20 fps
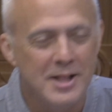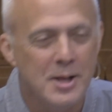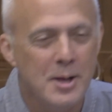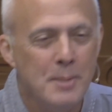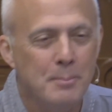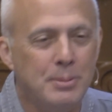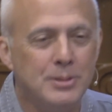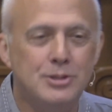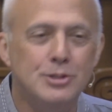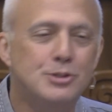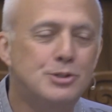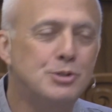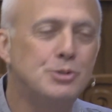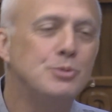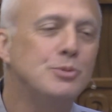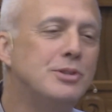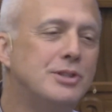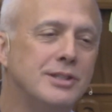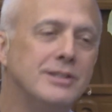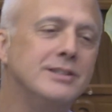But the
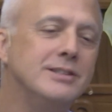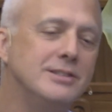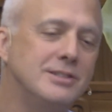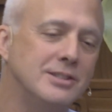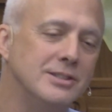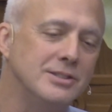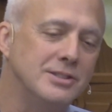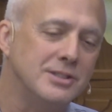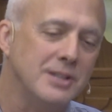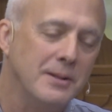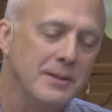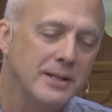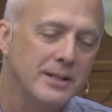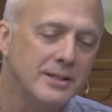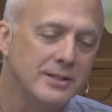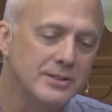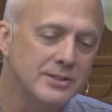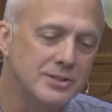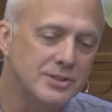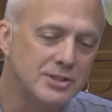truth is
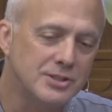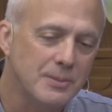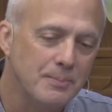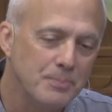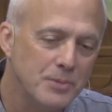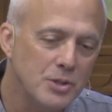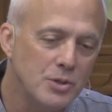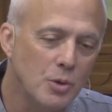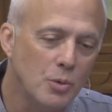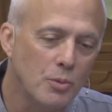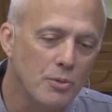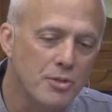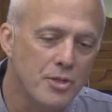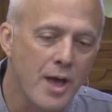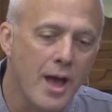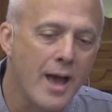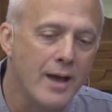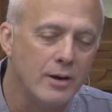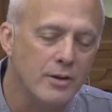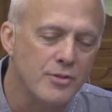
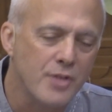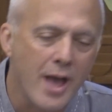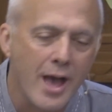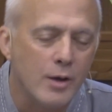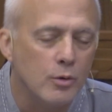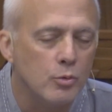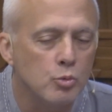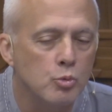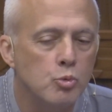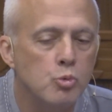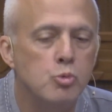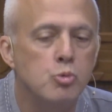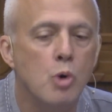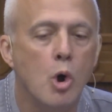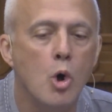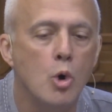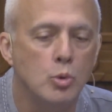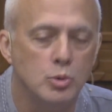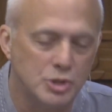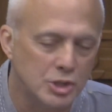that
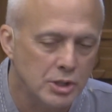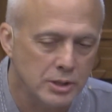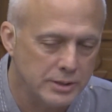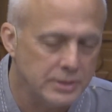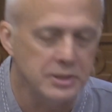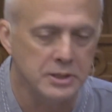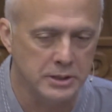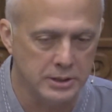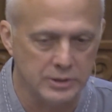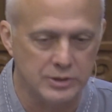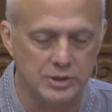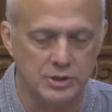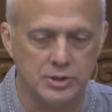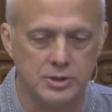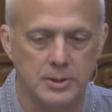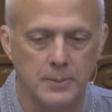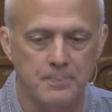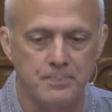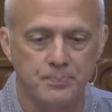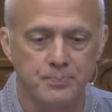
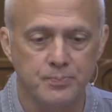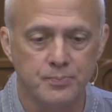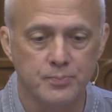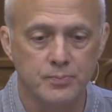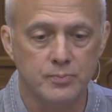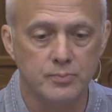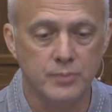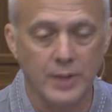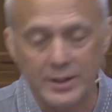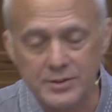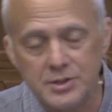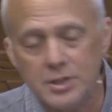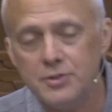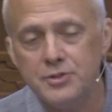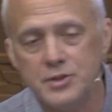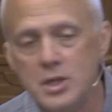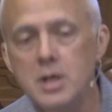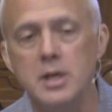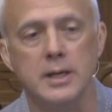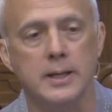roteness, that's a
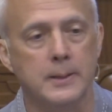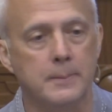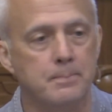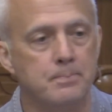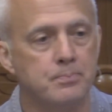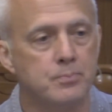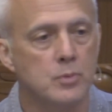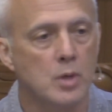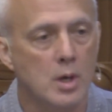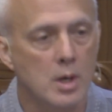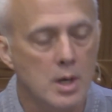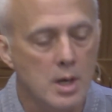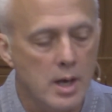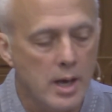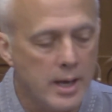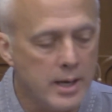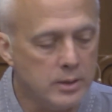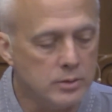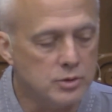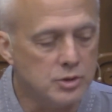thing.
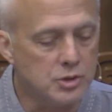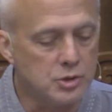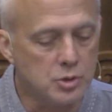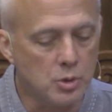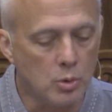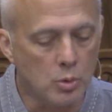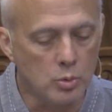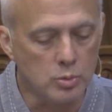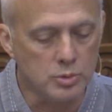And so